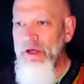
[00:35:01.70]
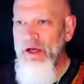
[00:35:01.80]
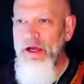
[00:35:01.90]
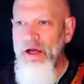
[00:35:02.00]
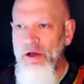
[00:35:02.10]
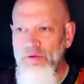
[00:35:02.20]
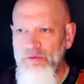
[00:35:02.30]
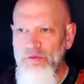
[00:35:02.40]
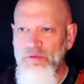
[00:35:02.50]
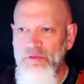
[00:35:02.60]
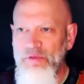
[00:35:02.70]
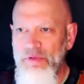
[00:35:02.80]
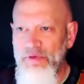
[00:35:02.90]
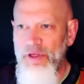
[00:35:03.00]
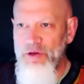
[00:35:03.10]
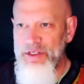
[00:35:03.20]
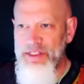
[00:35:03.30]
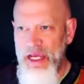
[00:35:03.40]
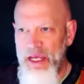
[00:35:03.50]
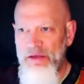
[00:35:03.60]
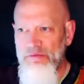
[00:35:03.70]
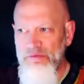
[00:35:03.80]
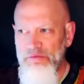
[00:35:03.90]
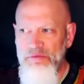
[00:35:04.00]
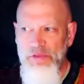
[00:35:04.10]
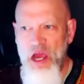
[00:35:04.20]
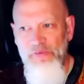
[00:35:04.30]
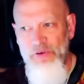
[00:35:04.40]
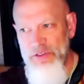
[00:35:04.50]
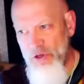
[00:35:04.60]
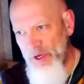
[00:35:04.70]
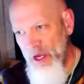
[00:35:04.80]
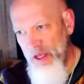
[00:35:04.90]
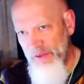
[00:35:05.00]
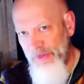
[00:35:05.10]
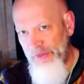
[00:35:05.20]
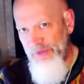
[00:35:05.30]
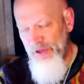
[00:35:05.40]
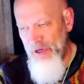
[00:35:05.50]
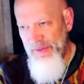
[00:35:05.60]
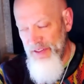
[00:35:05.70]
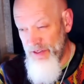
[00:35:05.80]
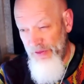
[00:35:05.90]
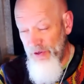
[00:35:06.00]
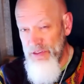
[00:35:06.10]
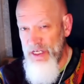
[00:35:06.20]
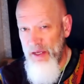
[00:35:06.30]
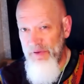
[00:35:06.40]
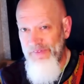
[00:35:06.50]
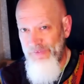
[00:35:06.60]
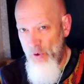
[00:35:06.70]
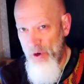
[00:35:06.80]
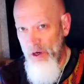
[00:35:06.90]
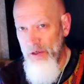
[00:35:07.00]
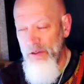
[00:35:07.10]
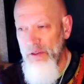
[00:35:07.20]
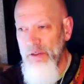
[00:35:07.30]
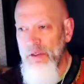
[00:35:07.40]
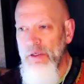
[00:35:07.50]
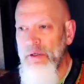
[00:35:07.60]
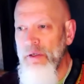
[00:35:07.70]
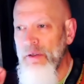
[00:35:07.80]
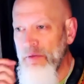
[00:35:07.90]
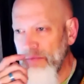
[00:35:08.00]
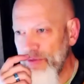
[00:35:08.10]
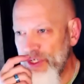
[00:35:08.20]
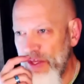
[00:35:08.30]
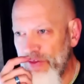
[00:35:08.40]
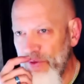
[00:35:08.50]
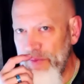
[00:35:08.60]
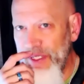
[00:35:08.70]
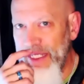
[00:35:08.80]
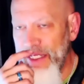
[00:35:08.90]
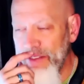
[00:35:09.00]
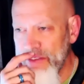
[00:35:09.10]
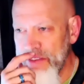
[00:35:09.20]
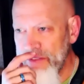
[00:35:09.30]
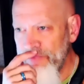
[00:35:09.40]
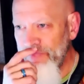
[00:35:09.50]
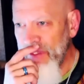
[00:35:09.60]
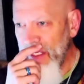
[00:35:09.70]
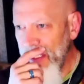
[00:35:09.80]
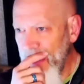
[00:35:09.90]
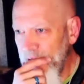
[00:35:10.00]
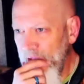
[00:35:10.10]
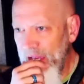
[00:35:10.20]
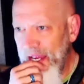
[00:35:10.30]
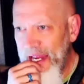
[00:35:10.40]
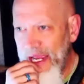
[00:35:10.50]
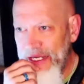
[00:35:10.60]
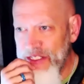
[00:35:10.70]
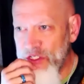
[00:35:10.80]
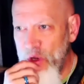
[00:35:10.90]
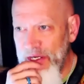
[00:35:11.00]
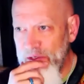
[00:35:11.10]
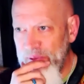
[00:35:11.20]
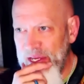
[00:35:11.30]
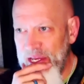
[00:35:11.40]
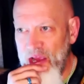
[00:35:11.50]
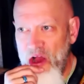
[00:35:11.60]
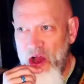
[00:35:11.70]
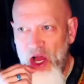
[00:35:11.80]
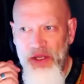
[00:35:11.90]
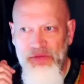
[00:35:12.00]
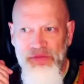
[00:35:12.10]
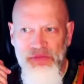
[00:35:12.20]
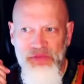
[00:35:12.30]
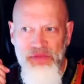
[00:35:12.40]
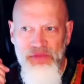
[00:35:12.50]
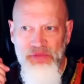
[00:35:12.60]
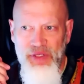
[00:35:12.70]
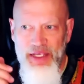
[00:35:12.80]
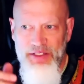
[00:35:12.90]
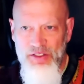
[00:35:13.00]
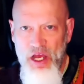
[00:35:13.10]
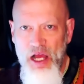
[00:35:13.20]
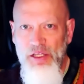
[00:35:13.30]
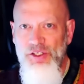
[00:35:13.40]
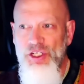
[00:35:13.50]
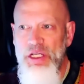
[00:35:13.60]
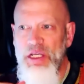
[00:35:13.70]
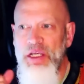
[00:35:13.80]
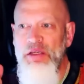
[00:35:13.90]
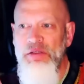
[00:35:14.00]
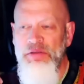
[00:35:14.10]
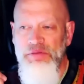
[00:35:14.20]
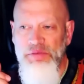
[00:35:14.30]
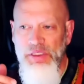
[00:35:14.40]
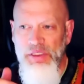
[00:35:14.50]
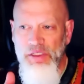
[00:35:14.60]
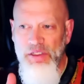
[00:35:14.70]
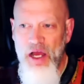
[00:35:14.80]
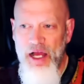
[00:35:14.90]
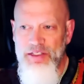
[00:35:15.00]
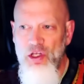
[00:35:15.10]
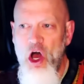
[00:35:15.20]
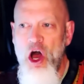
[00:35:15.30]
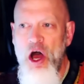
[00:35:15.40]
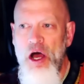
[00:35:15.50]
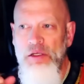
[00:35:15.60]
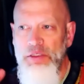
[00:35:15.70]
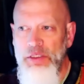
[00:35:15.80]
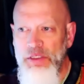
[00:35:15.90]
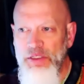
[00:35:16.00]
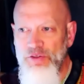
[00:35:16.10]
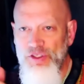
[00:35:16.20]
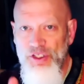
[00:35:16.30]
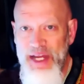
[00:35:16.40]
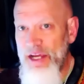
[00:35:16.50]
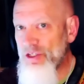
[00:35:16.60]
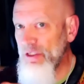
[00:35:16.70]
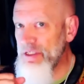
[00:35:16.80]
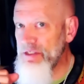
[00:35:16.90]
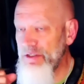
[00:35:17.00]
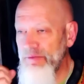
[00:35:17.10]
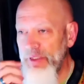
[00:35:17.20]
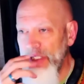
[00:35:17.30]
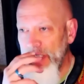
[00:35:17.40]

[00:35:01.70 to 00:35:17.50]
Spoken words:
there is a conference going on I think it's the Thursday before G3 begins. And it's going to be on eschatology, God's law, Christian nationalism,